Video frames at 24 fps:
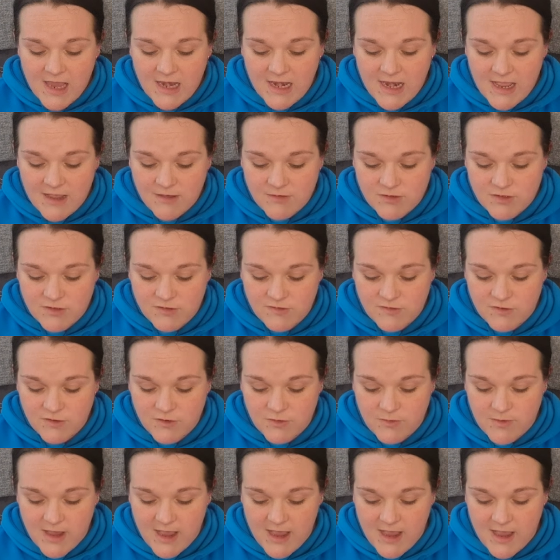allows you
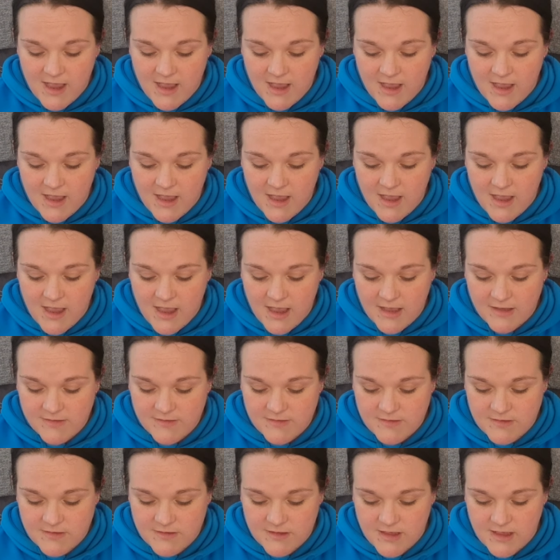to
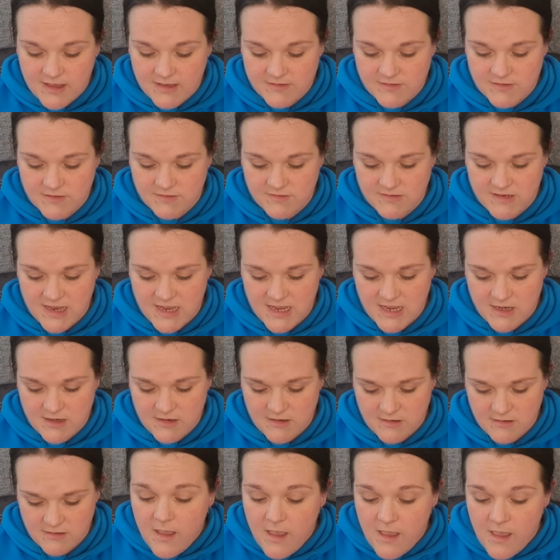ascertain
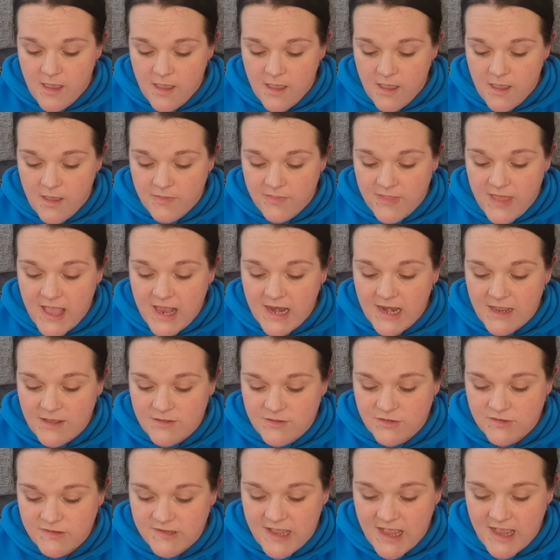
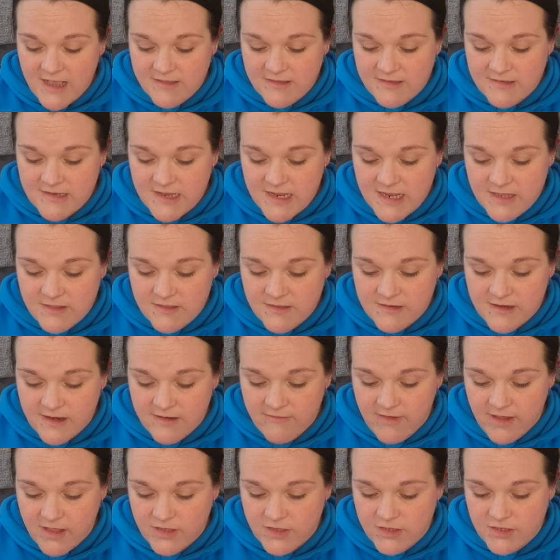the
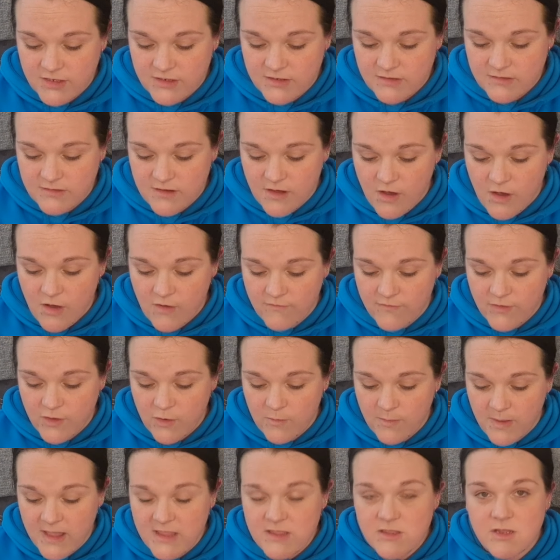direction of your
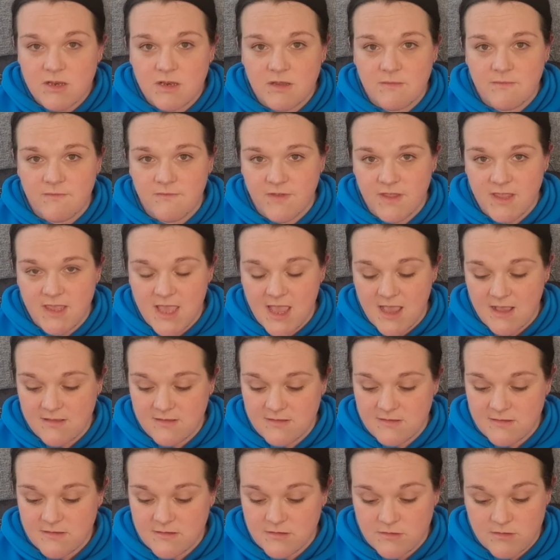pendulum for
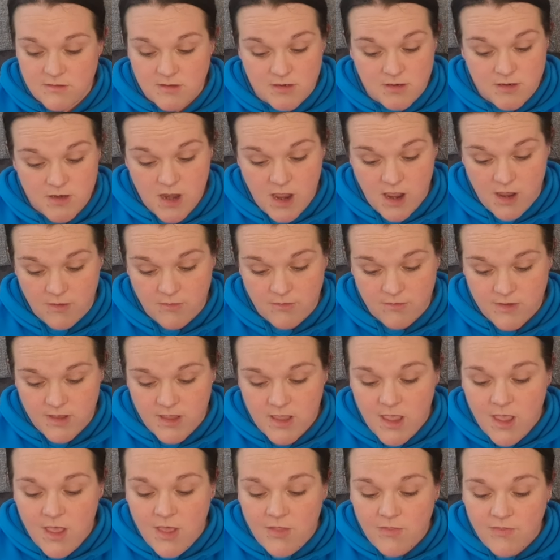yes and no.
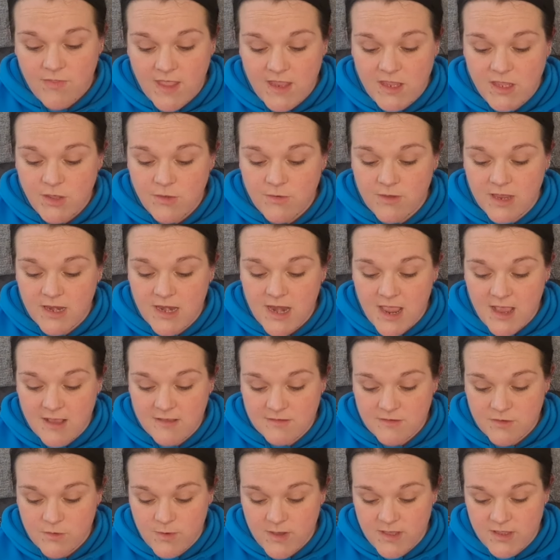Then you can
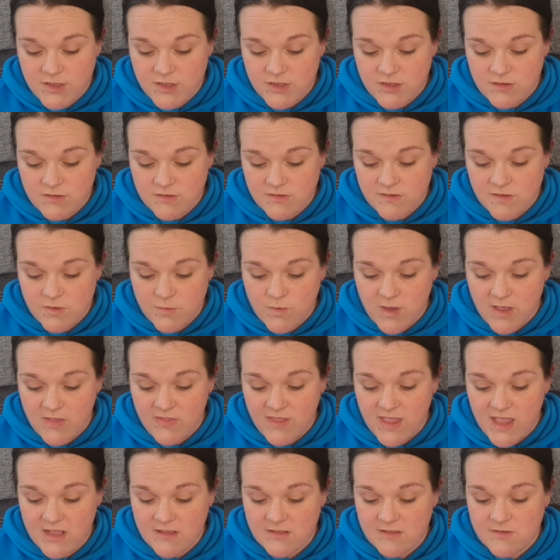ask questions where
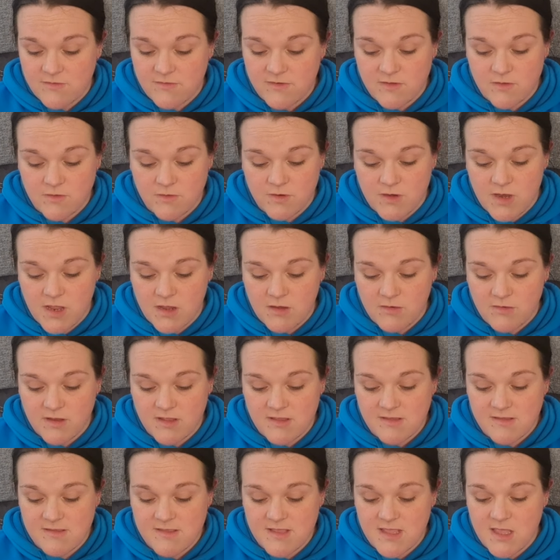the answer is unknown
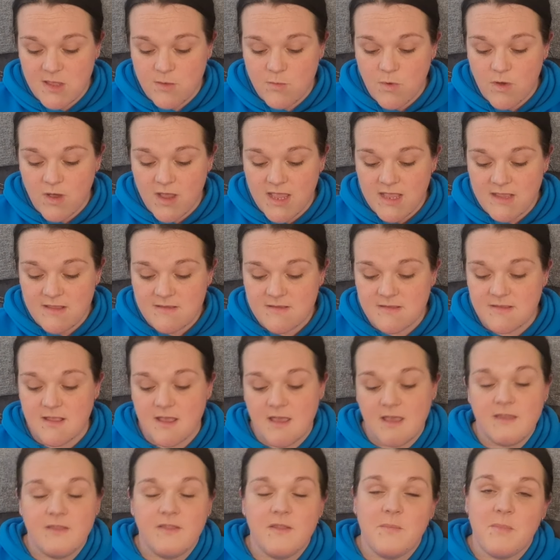and see what
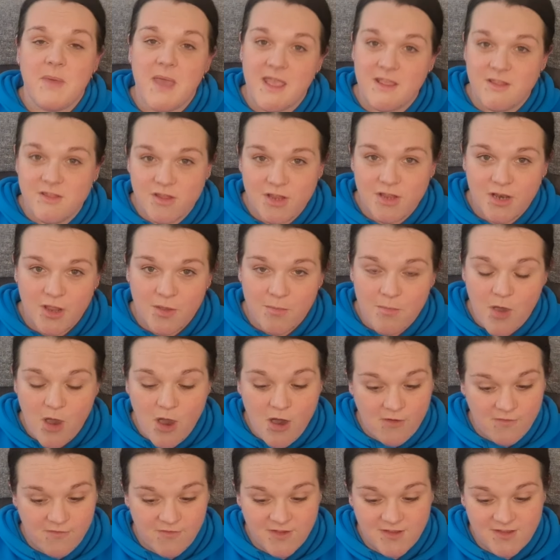insight the pendulum
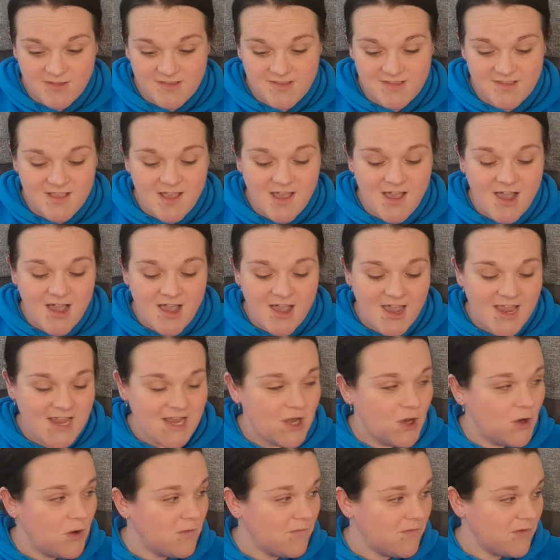offers. I
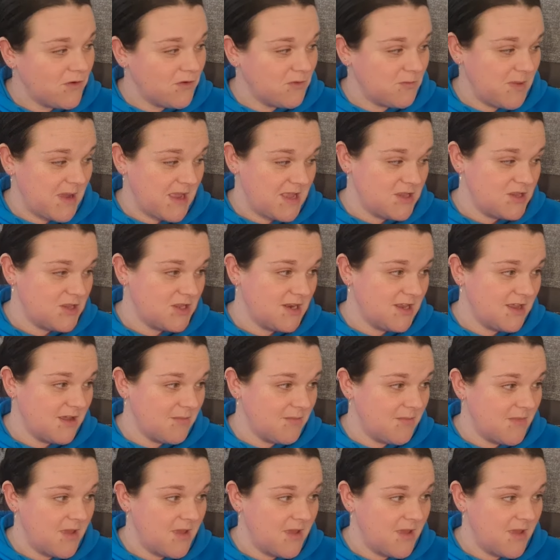love a good pendulum.